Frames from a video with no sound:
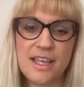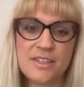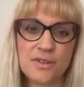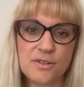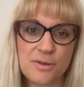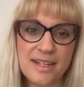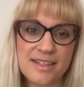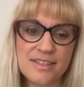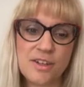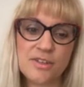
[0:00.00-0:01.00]
So during
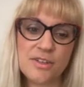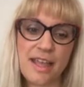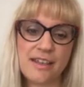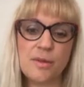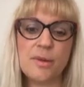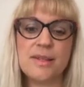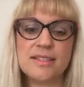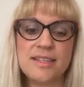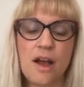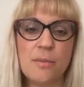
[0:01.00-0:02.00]
this talk together, we will
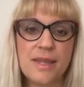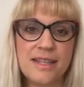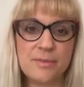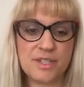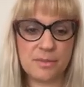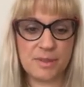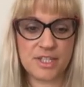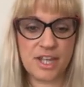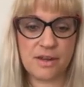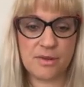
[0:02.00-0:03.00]
see how mediumship
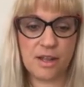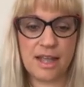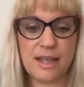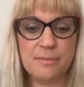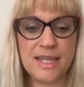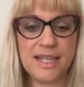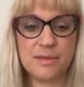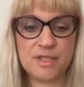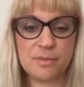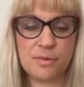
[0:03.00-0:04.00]
in general and
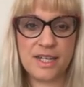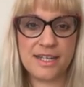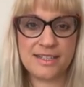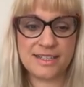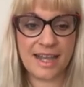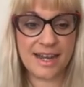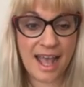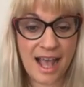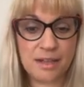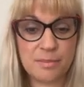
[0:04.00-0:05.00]
mediumship readings can
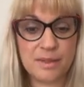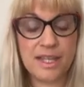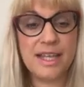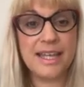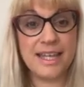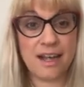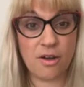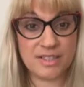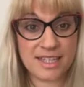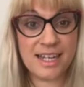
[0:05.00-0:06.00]
help in
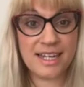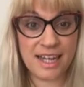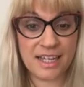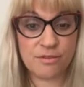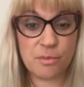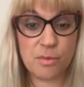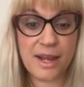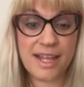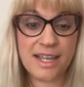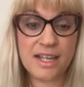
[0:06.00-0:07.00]
our daily life,
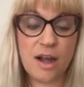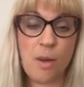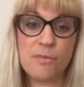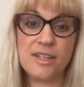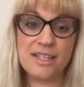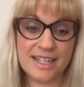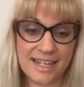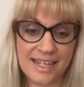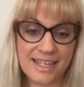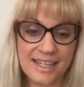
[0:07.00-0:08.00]
bringing comfort and
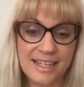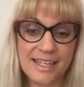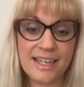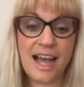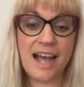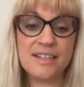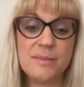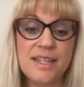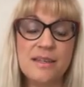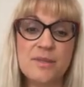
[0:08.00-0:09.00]
healing, as
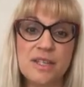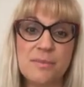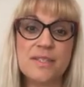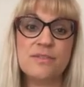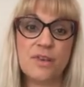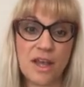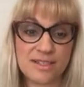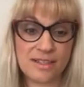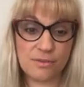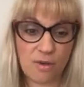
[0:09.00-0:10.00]
mediumship is
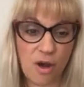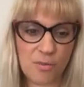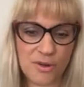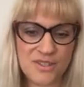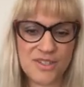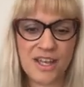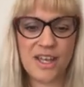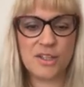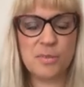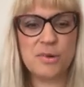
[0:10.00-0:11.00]
first and foremost
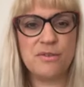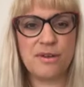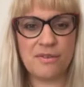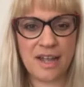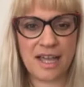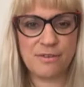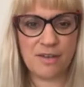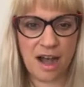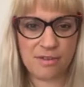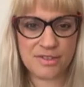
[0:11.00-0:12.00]
the proof of life
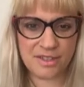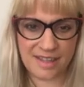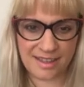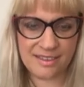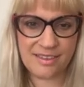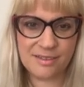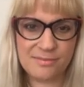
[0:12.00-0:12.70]
after death.